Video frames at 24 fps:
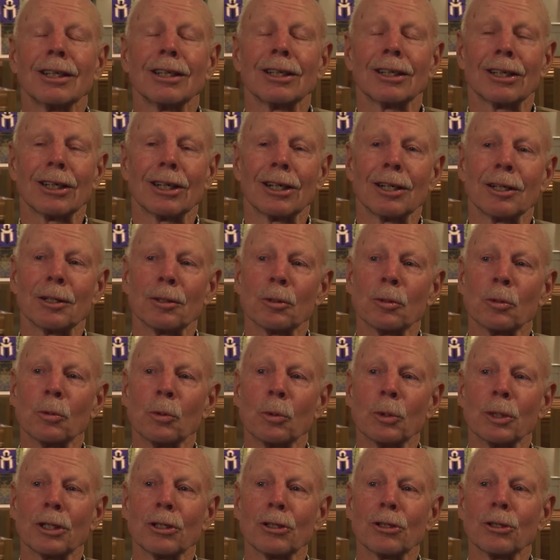
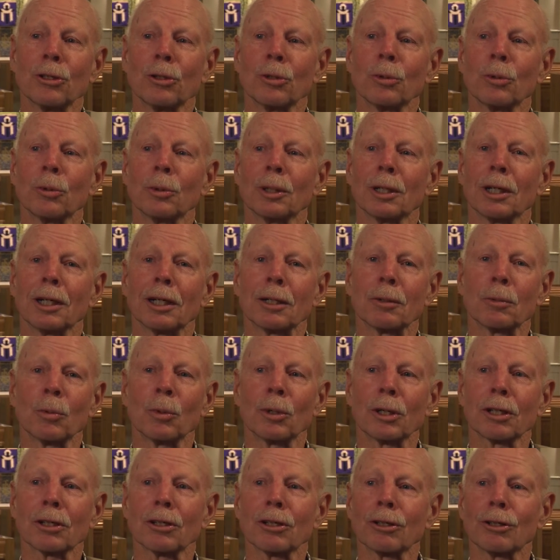When you
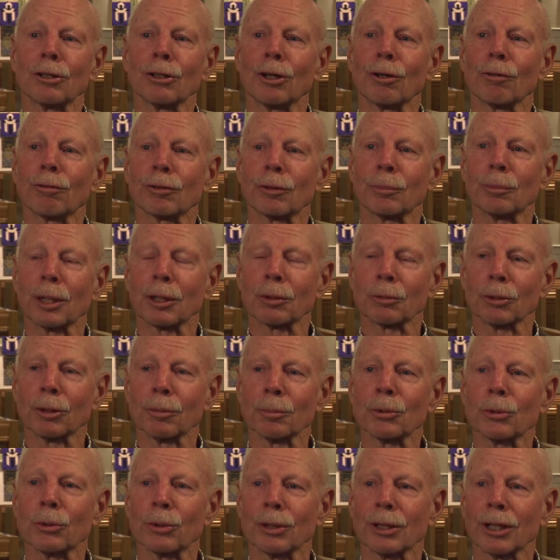wanted to go from one room
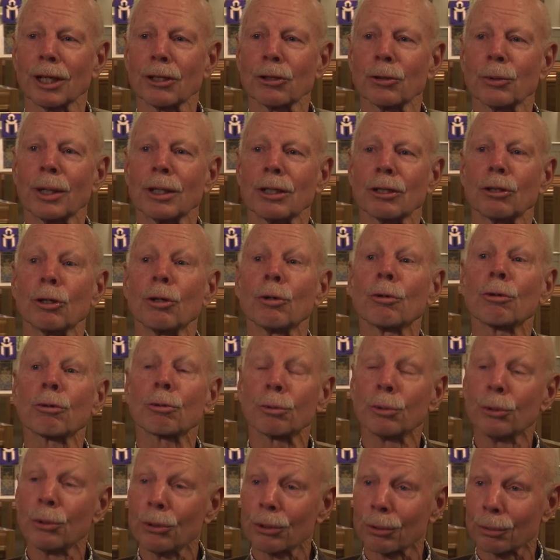to another, you had to go
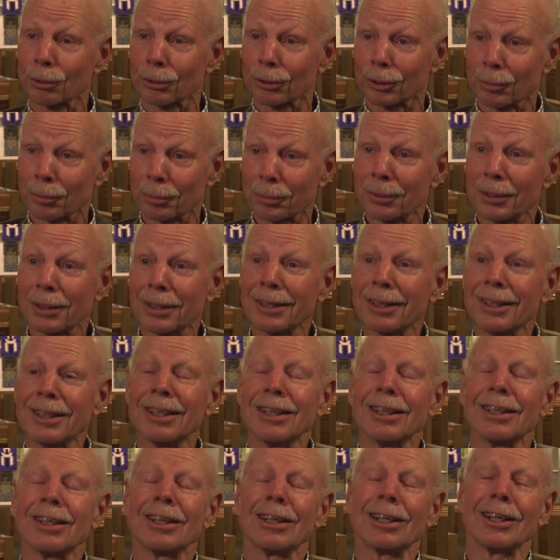through the room.
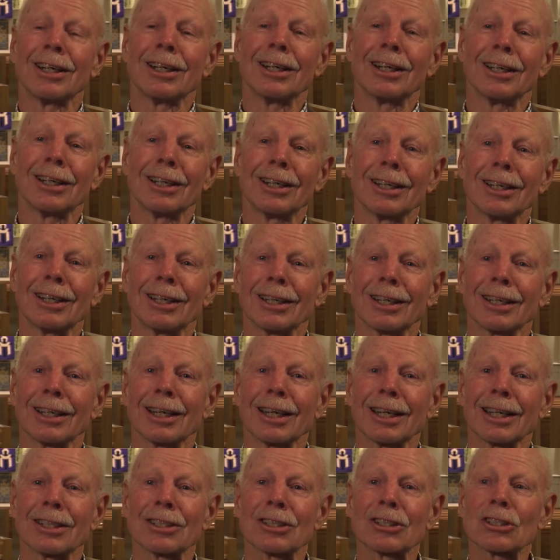
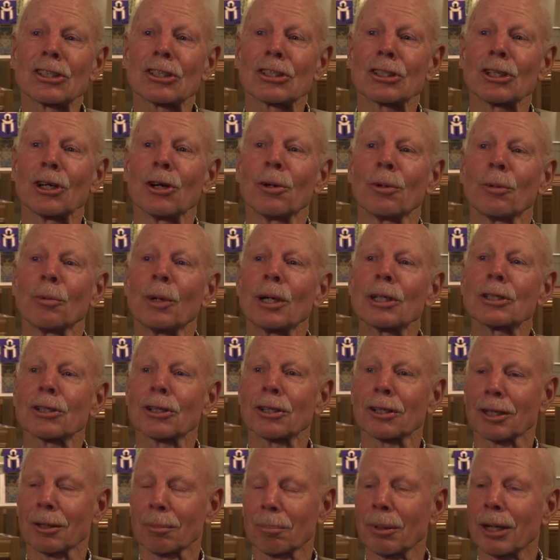And so it
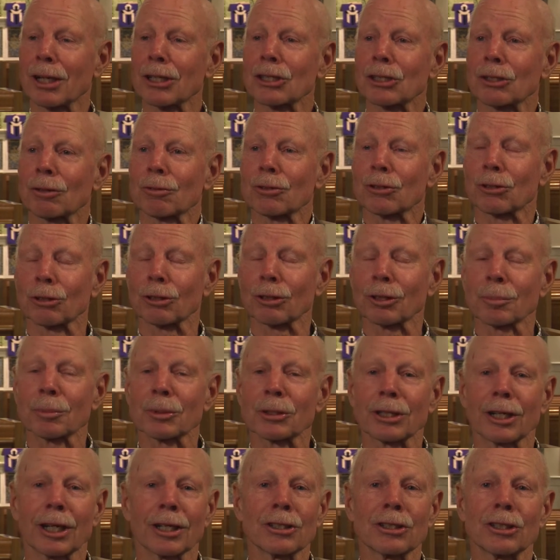wasn't the best of
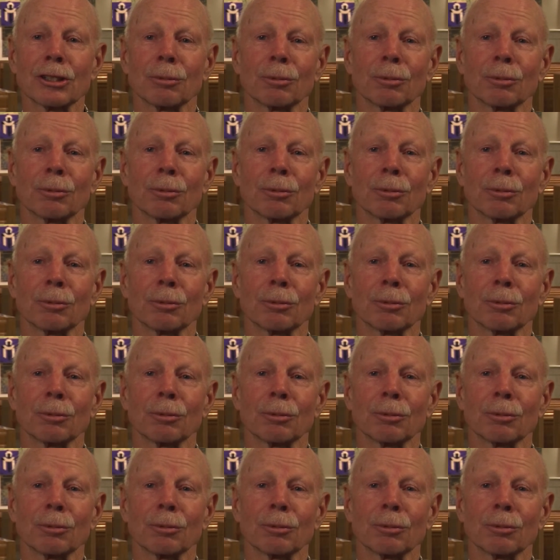circumstances.